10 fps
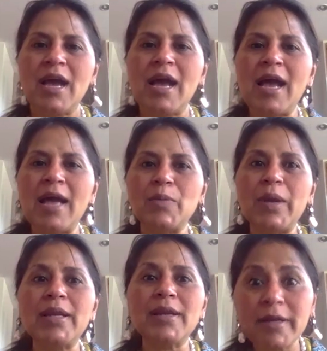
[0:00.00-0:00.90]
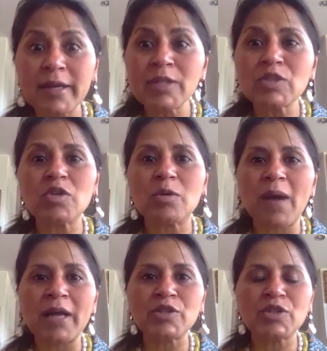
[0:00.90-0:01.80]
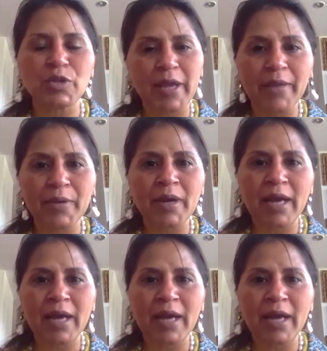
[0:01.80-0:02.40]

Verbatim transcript: And we are learning so much together.